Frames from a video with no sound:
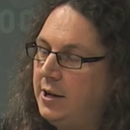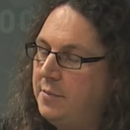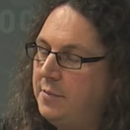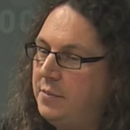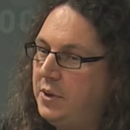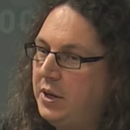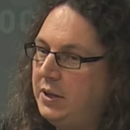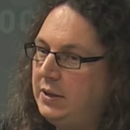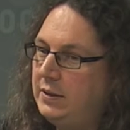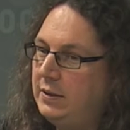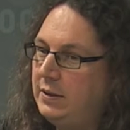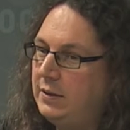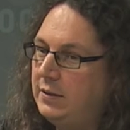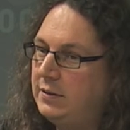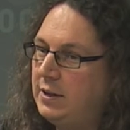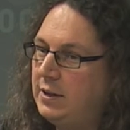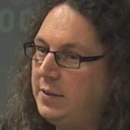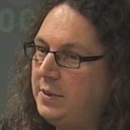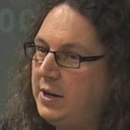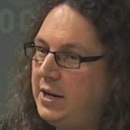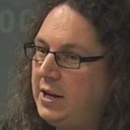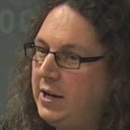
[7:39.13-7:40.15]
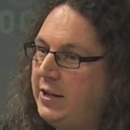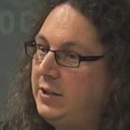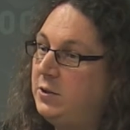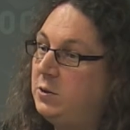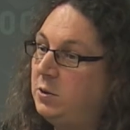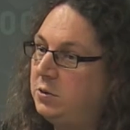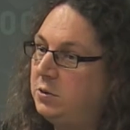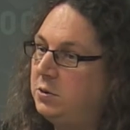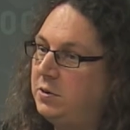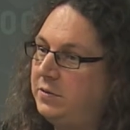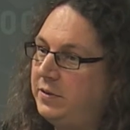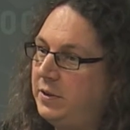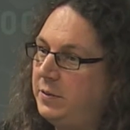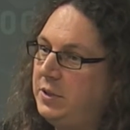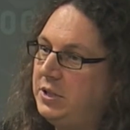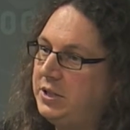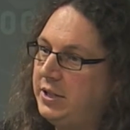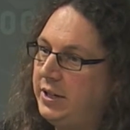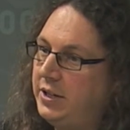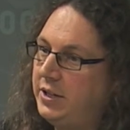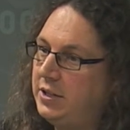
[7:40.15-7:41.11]
But somehow it's also a very
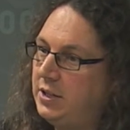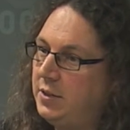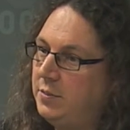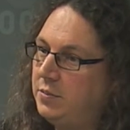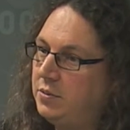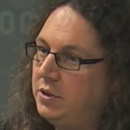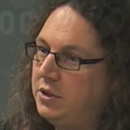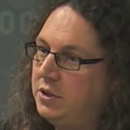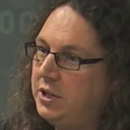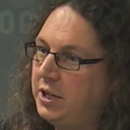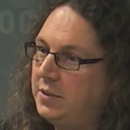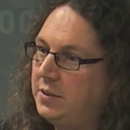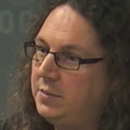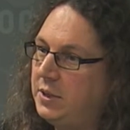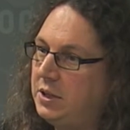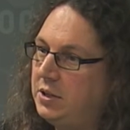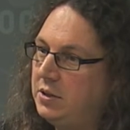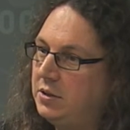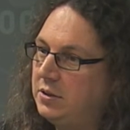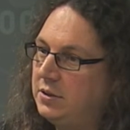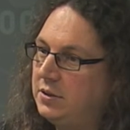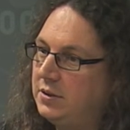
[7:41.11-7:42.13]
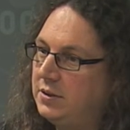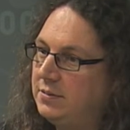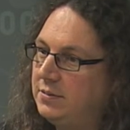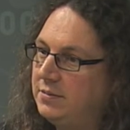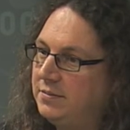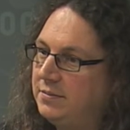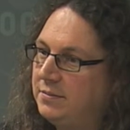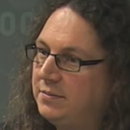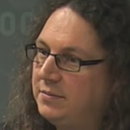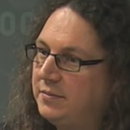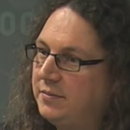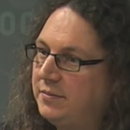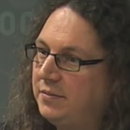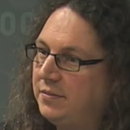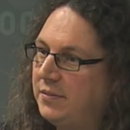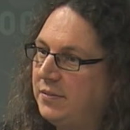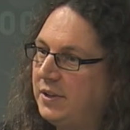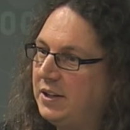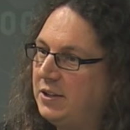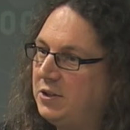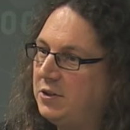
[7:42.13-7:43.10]
challenging project, because
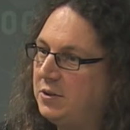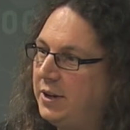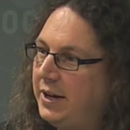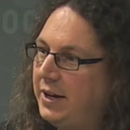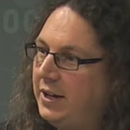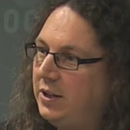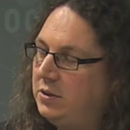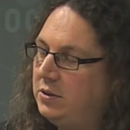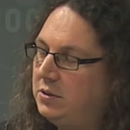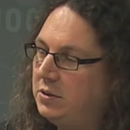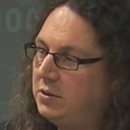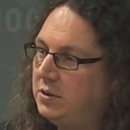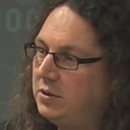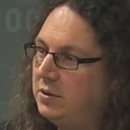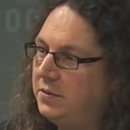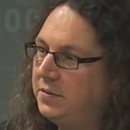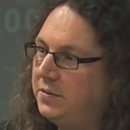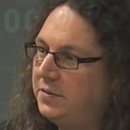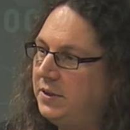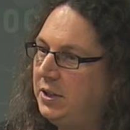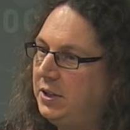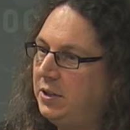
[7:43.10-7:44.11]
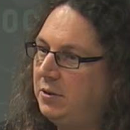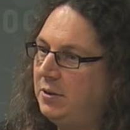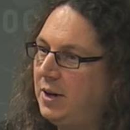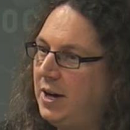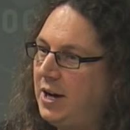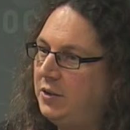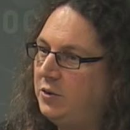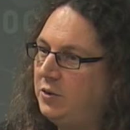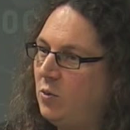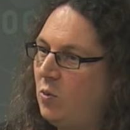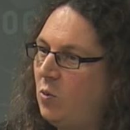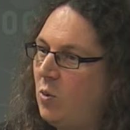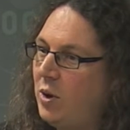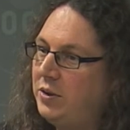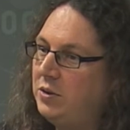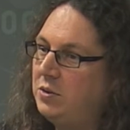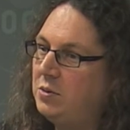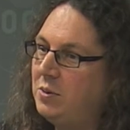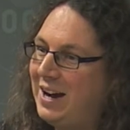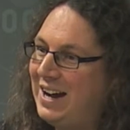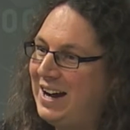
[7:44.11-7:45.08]
trying to figure out
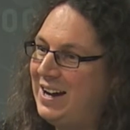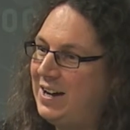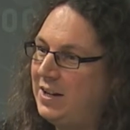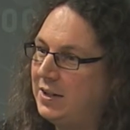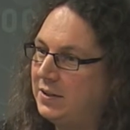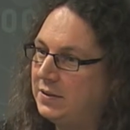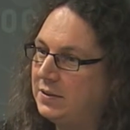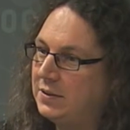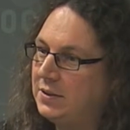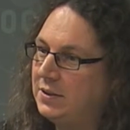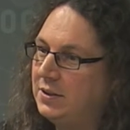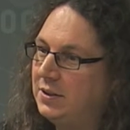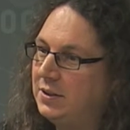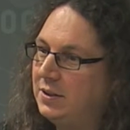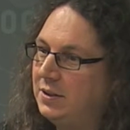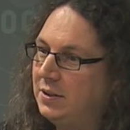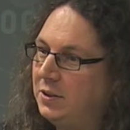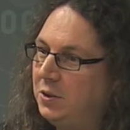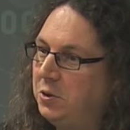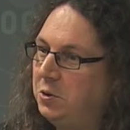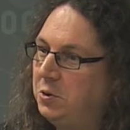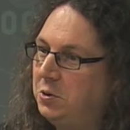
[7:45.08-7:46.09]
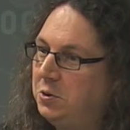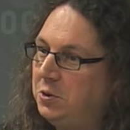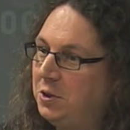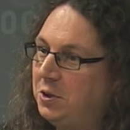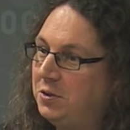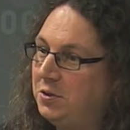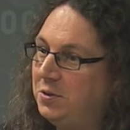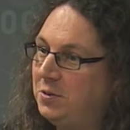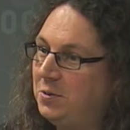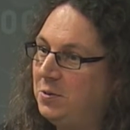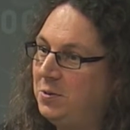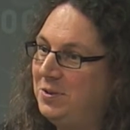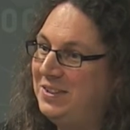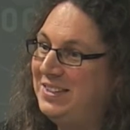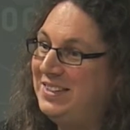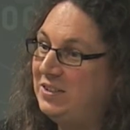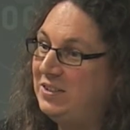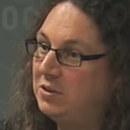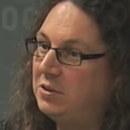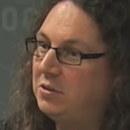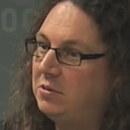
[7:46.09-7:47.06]
what to ask users who
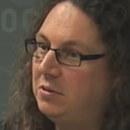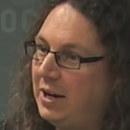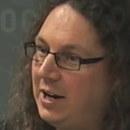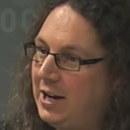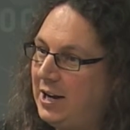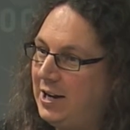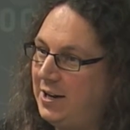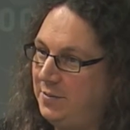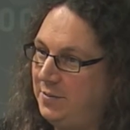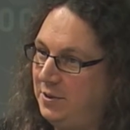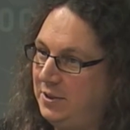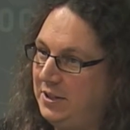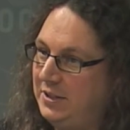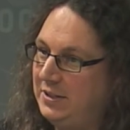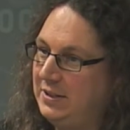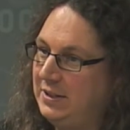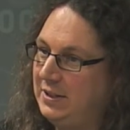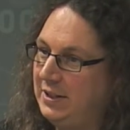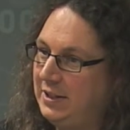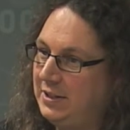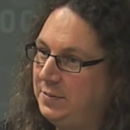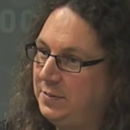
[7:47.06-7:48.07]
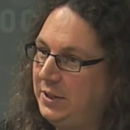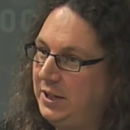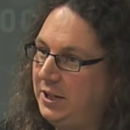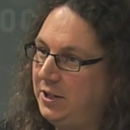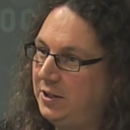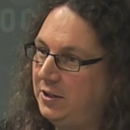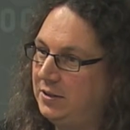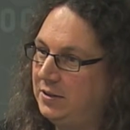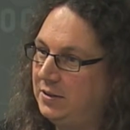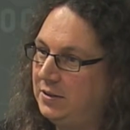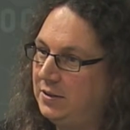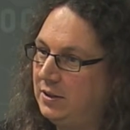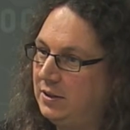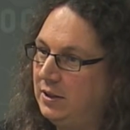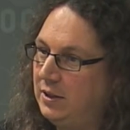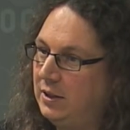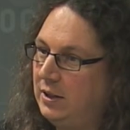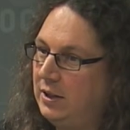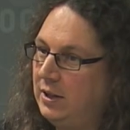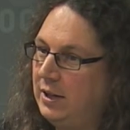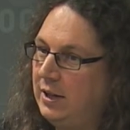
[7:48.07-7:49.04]
describe a listening experience
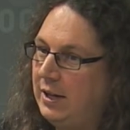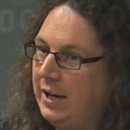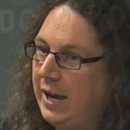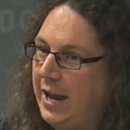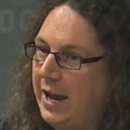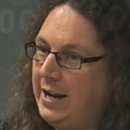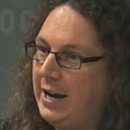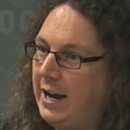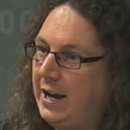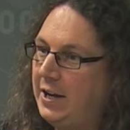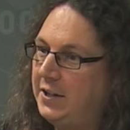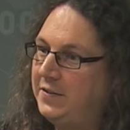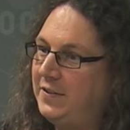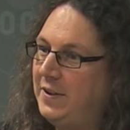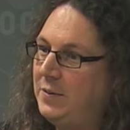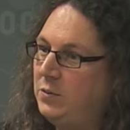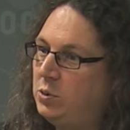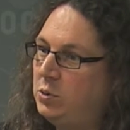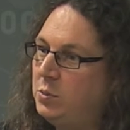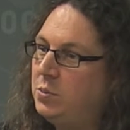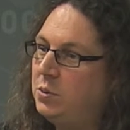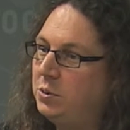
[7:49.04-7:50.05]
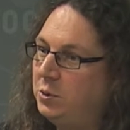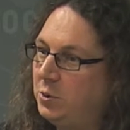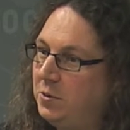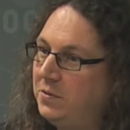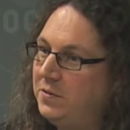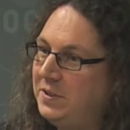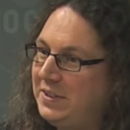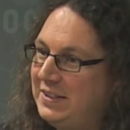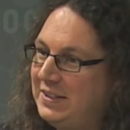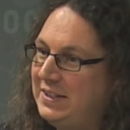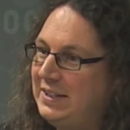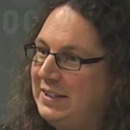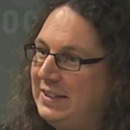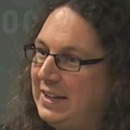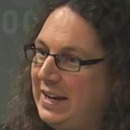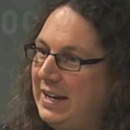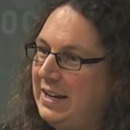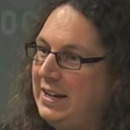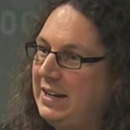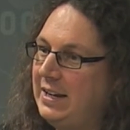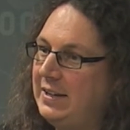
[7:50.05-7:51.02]
and ask them to put all this
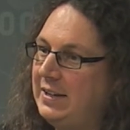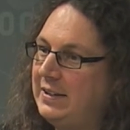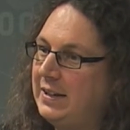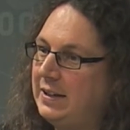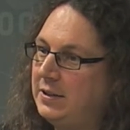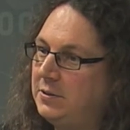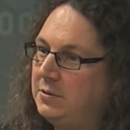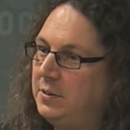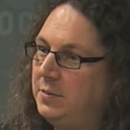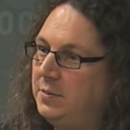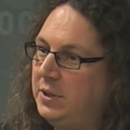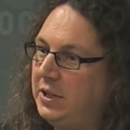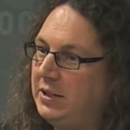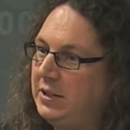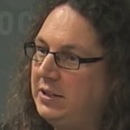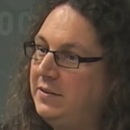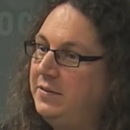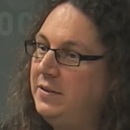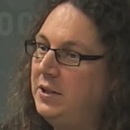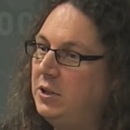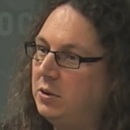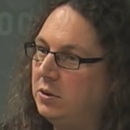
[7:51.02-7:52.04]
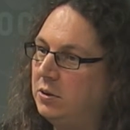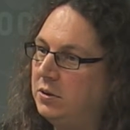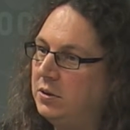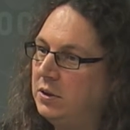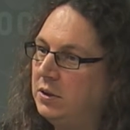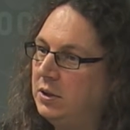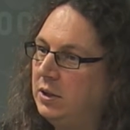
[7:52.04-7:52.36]
detail is extremely difficult.